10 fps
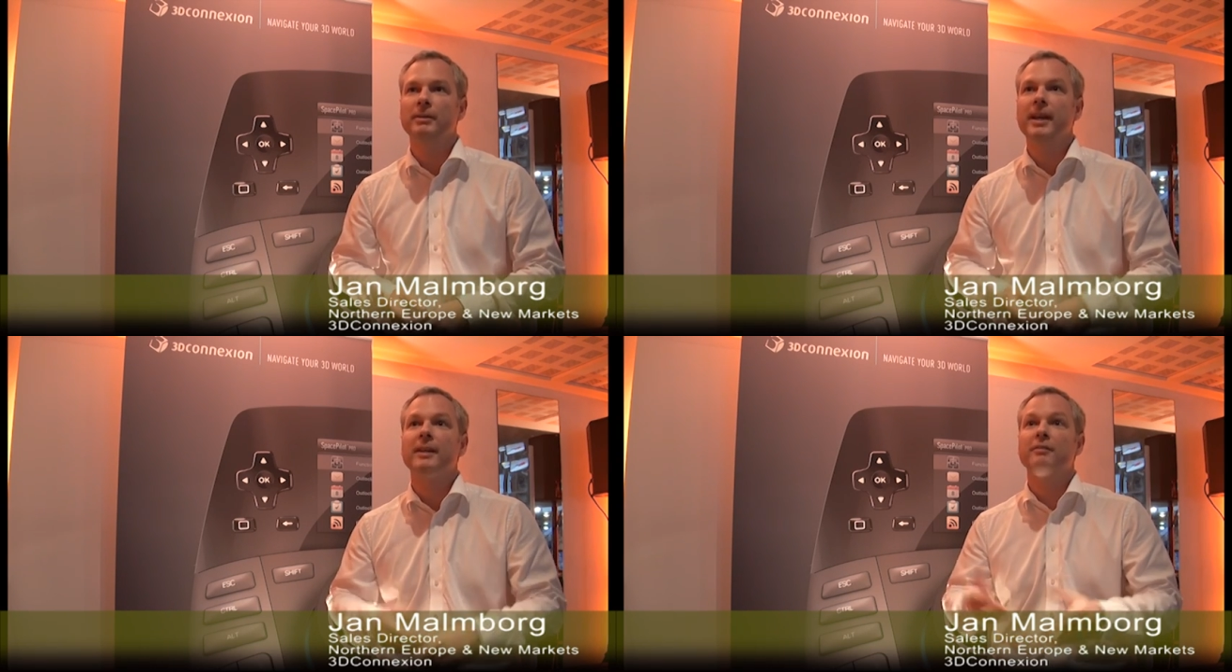
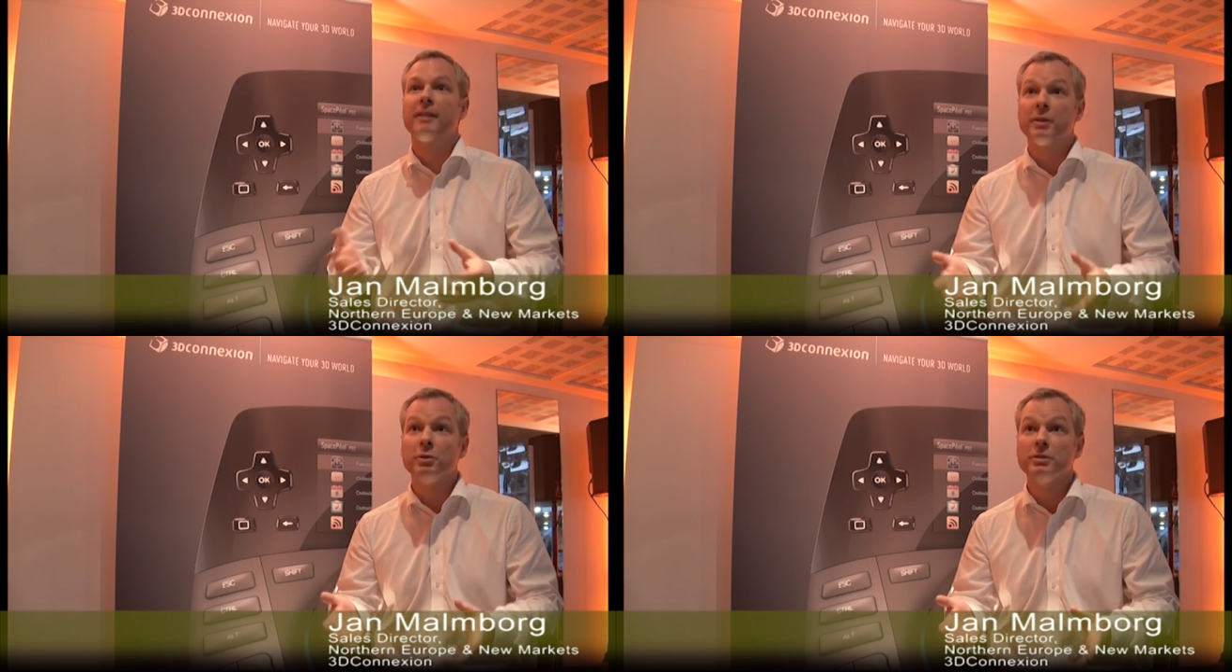CAD
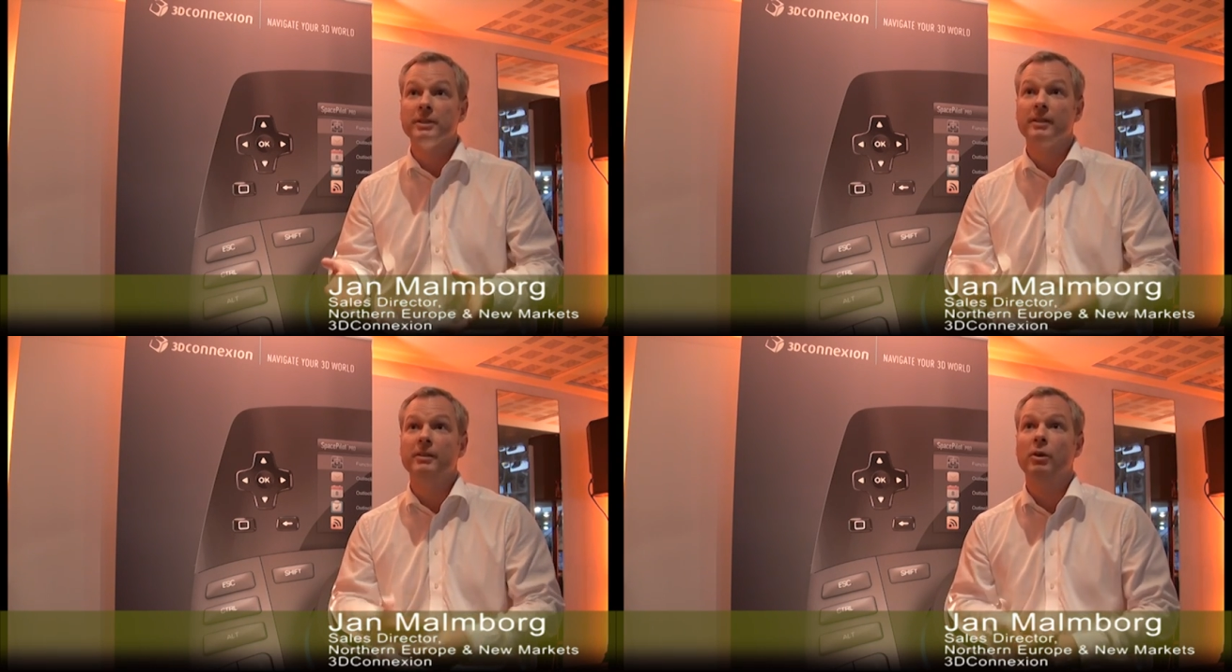vendors
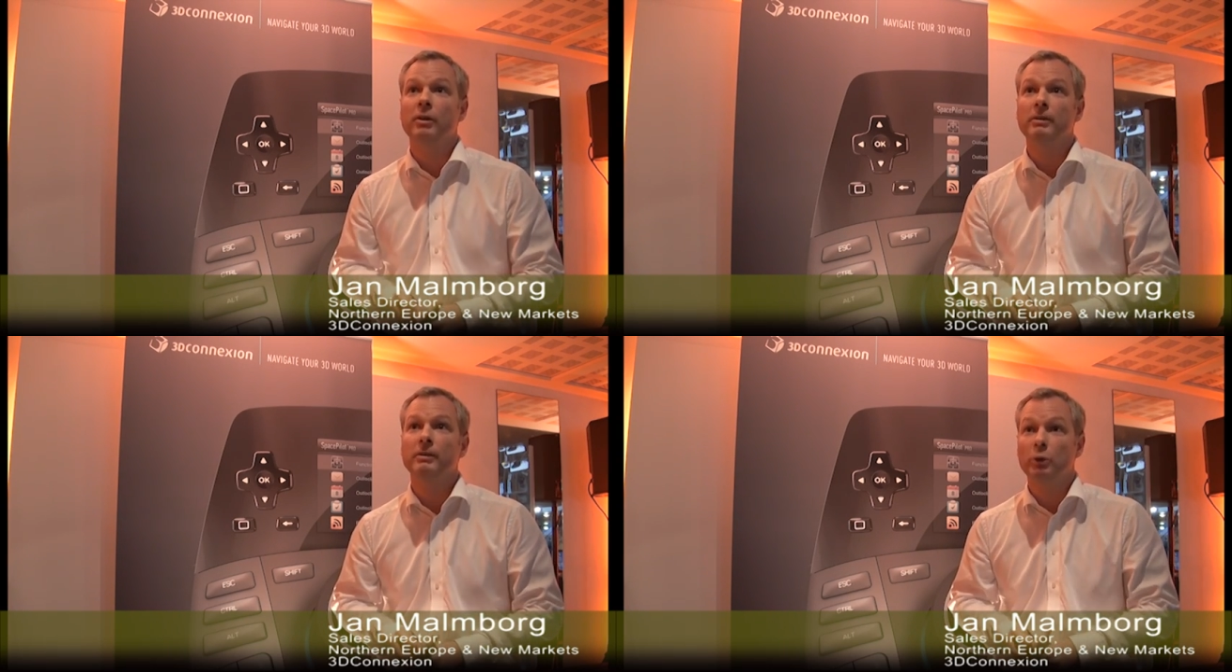that
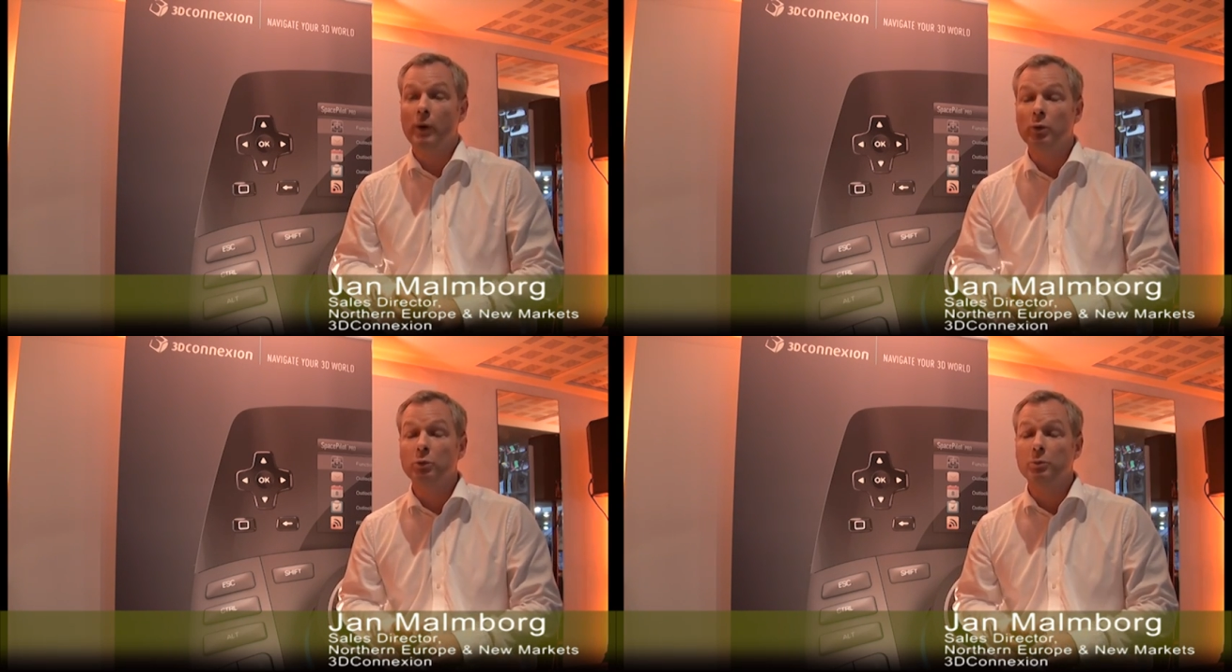are
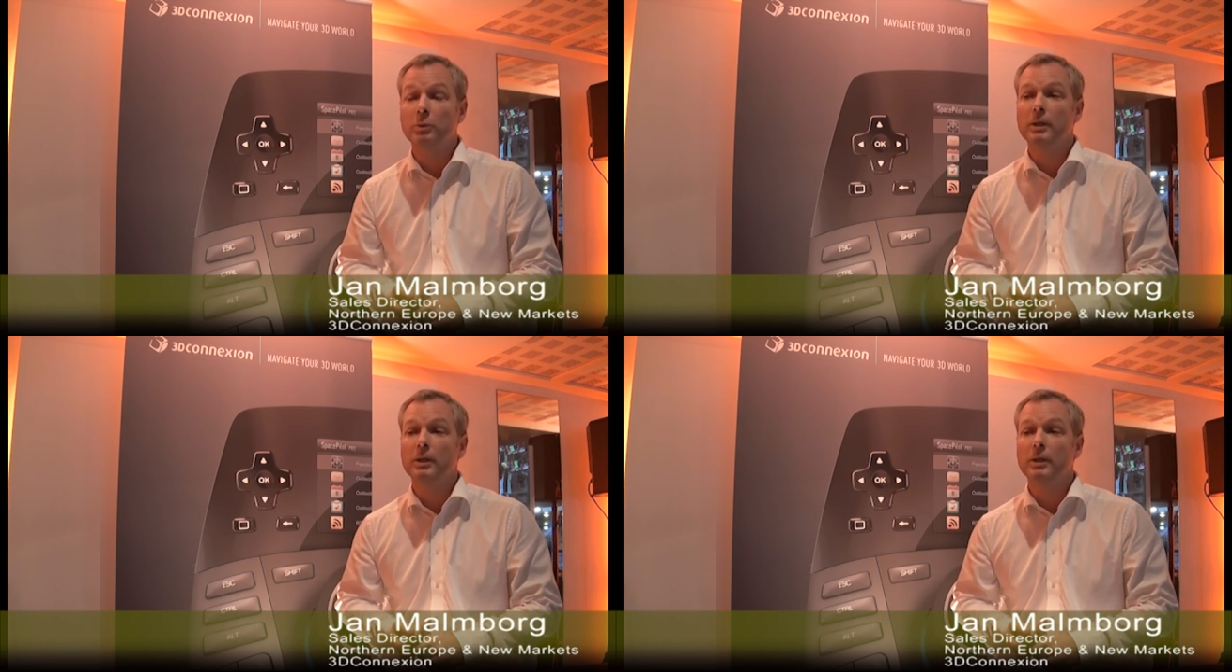around.